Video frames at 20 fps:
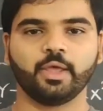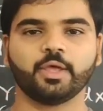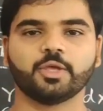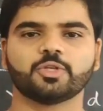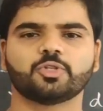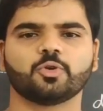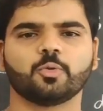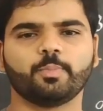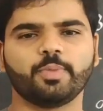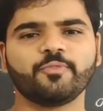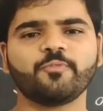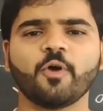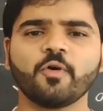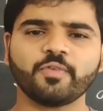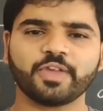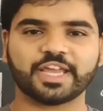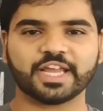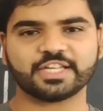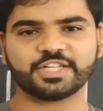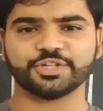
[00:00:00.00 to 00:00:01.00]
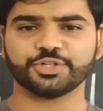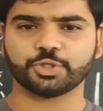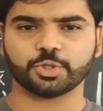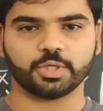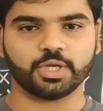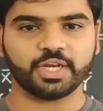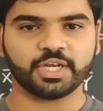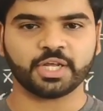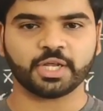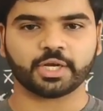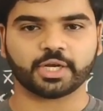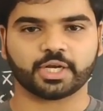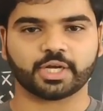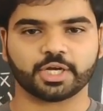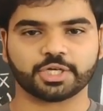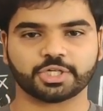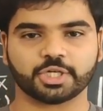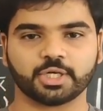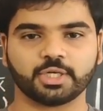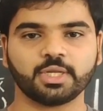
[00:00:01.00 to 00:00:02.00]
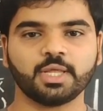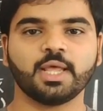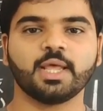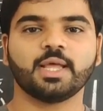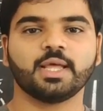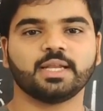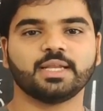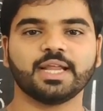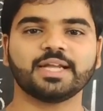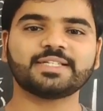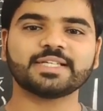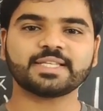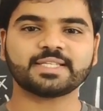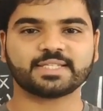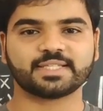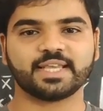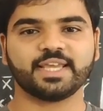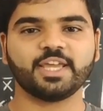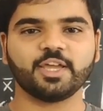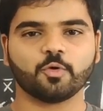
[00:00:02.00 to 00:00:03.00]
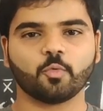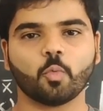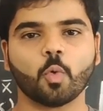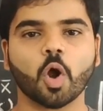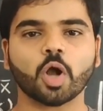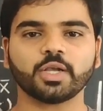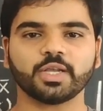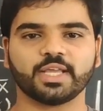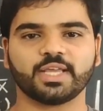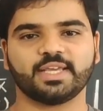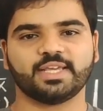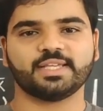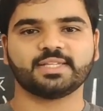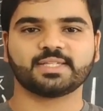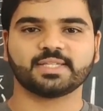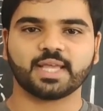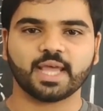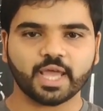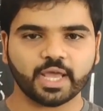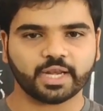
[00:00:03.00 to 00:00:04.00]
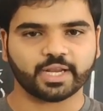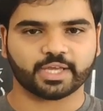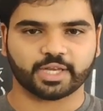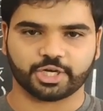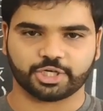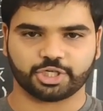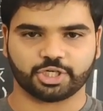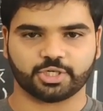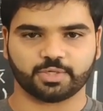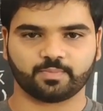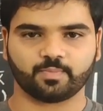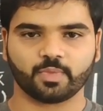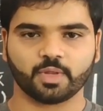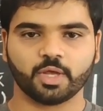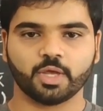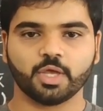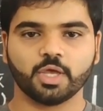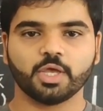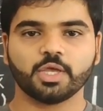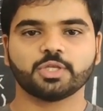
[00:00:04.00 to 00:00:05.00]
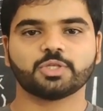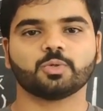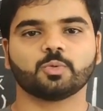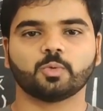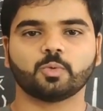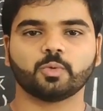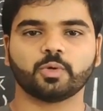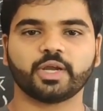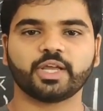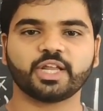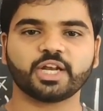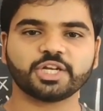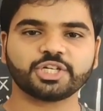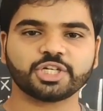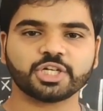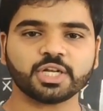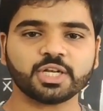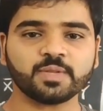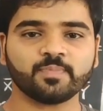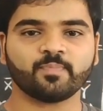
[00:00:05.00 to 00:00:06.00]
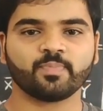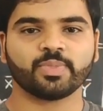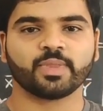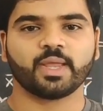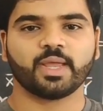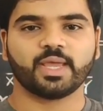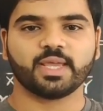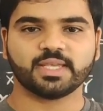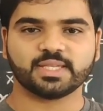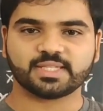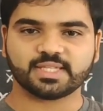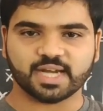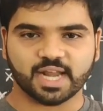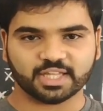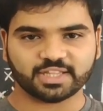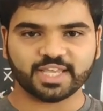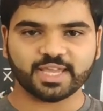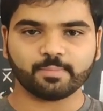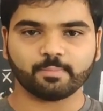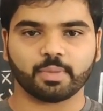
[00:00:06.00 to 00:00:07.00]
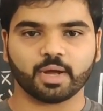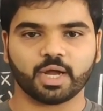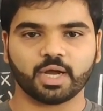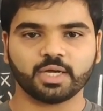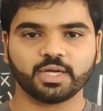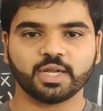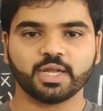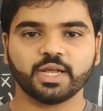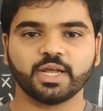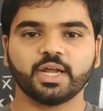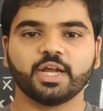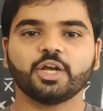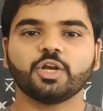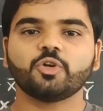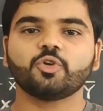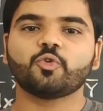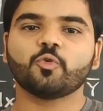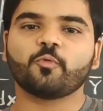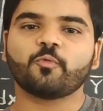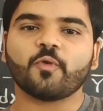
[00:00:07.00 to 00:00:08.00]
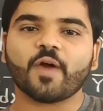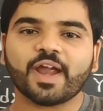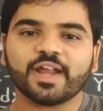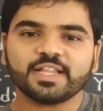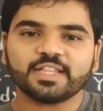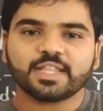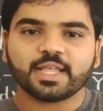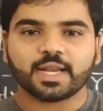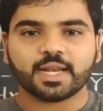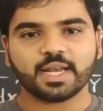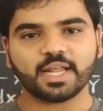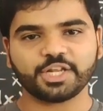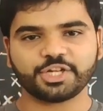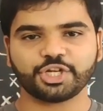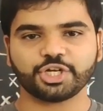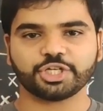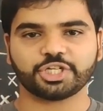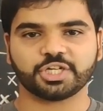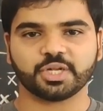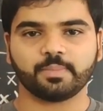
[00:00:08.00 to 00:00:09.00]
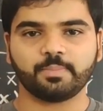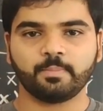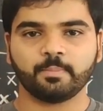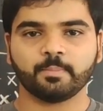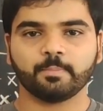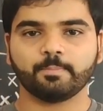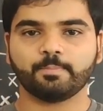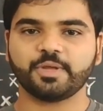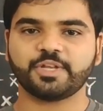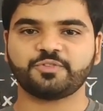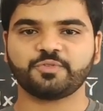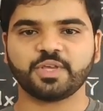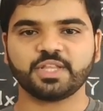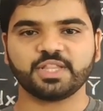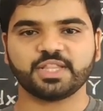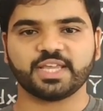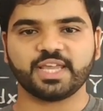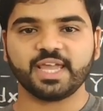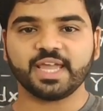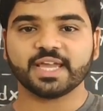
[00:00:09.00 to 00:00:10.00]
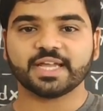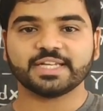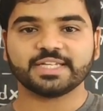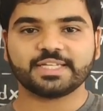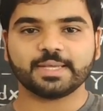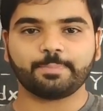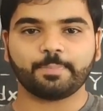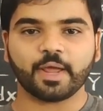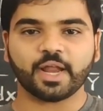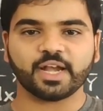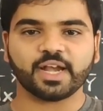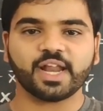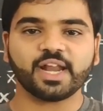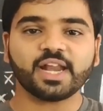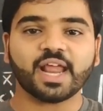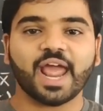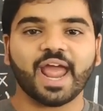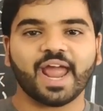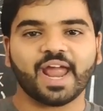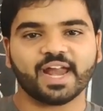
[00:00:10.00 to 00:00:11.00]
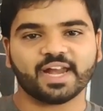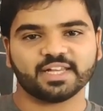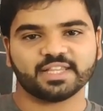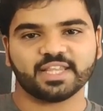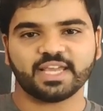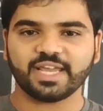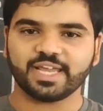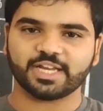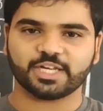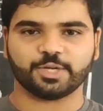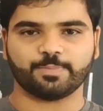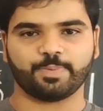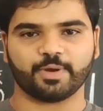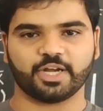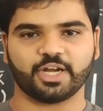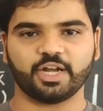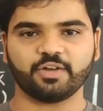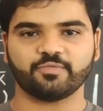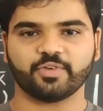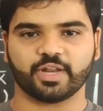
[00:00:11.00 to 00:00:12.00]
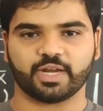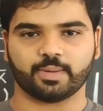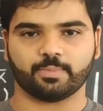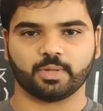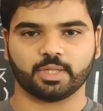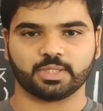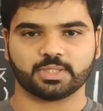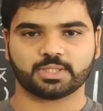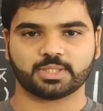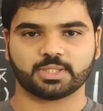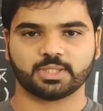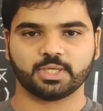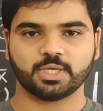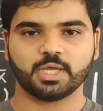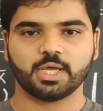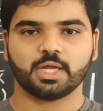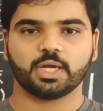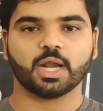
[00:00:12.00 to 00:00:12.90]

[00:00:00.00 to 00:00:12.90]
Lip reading: So before we get into linear regression, let us see what is a regression. So regression is nothing but to find the relationship between the dependent and the independent variables.